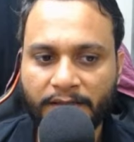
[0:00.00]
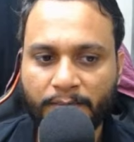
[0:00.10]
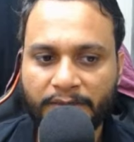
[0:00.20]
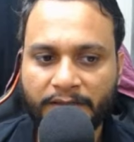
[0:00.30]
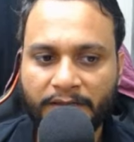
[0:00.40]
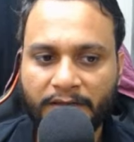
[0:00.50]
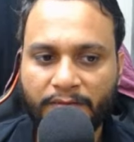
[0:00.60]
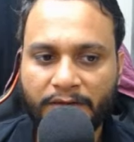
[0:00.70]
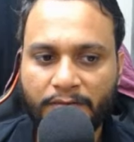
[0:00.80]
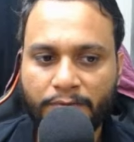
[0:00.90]
But then
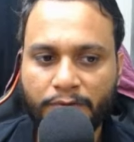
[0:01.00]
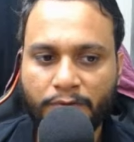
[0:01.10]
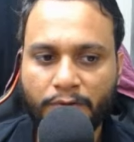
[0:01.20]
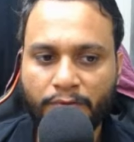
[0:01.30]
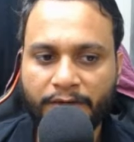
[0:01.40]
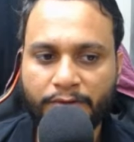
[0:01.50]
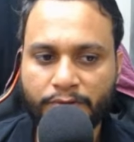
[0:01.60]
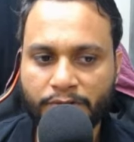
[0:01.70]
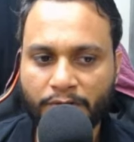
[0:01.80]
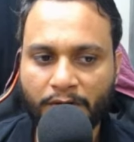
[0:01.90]
even if you know where to
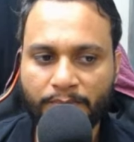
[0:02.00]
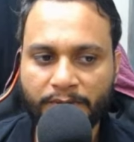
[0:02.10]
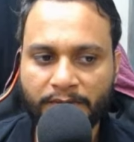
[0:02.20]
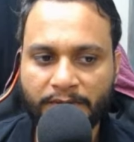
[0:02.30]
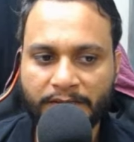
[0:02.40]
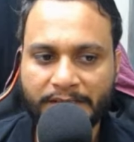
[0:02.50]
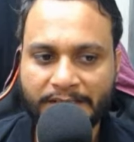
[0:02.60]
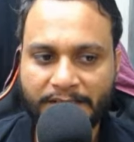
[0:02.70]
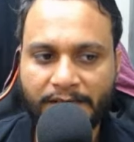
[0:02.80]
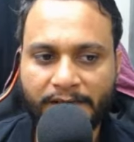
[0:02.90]
stop,
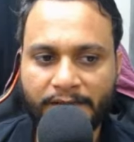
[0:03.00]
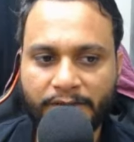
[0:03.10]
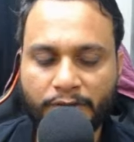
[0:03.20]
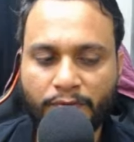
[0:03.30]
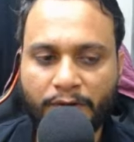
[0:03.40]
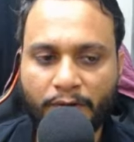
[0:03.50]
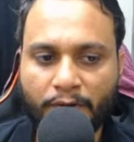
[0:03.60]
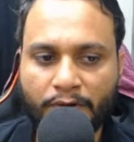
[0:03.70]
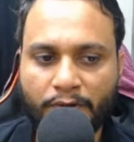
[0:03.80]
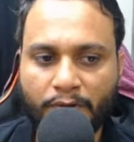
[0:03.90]
still you will
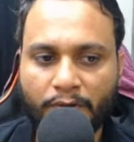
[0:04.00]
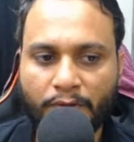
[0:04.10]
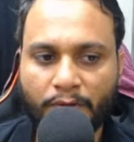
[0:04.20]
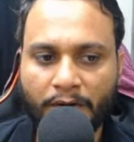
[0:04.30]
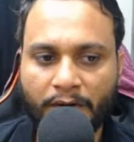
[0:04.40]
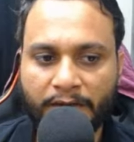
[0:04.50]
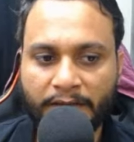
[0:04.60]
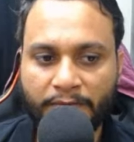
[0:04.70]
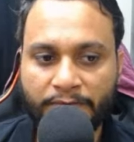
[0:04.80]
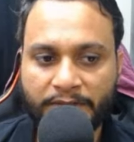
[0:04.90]
not know
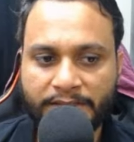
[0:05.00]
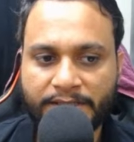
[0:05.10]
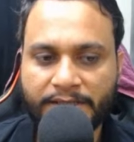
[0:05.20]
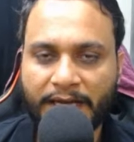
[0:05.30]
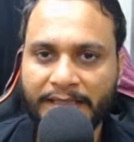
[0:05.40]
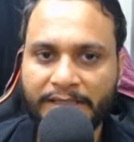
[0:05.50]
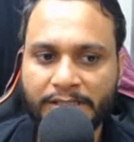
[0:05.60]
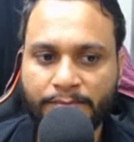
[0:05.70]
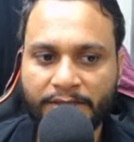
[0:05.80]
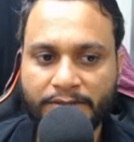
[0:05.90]
if this is the
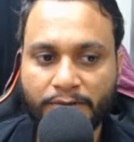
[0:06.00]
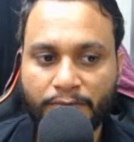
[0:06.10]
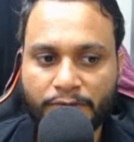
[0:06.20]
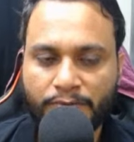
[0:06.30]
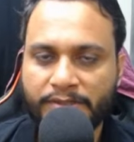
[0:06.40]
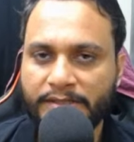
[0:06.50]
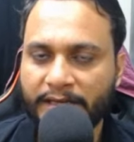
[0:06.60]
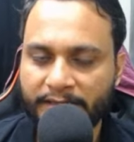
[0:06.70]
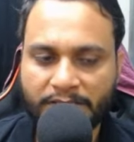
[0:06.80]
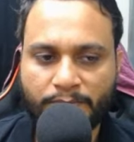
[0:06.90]
highest price or which one is the
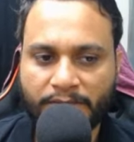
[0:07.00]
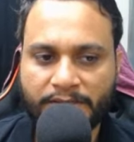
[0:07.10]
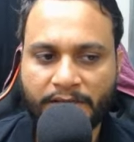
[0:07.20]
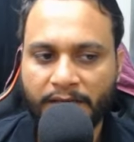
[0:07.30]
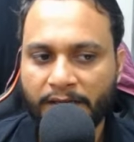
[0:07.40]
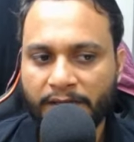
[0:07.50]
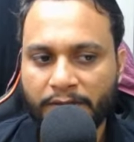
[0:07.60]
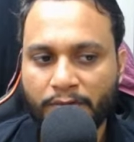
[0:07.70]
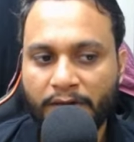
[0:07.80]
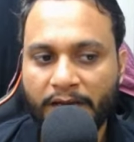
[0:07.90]
highest price.
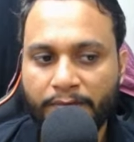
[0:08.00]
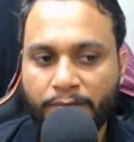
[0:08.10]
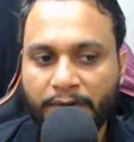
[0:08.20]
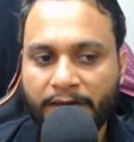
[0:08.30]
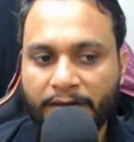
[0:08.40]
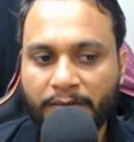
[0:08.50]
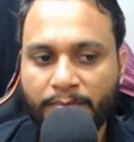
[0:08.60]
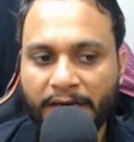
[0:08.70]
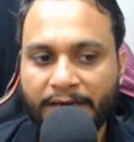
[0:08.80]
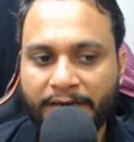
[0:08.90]
You will have to end up
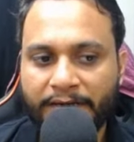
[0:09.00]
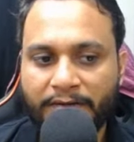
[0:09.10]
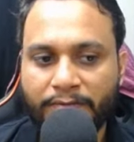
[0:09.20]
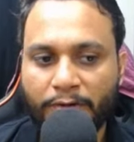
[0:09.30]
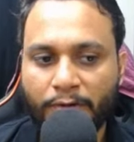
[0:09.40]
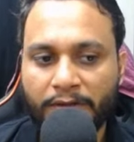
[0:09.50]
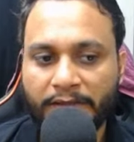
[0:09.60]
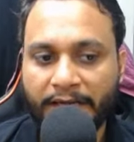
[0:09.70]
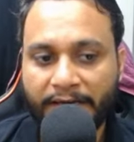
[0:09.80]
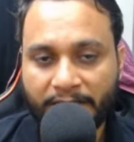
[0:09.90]
iterating for all
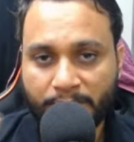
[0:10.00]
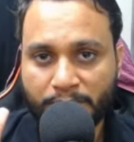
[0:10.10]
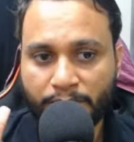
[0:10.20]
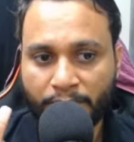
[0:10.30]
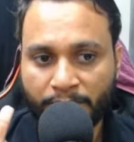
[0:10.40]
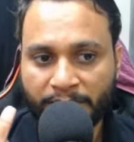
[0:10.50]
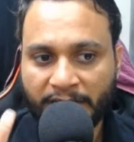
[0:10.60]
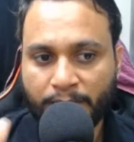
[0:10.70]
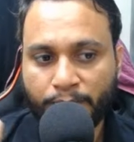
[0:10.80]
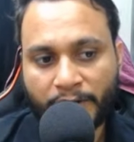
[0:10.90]
the items from
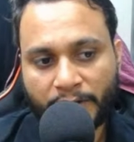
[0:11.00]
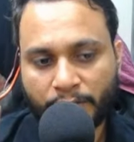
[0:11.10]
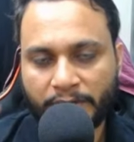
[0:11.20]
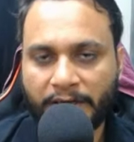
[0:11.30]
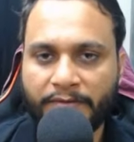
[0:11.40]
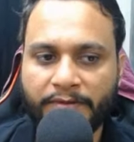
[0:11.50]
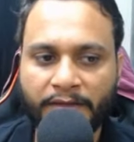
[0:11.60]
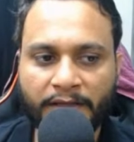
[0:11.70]
that point to the left.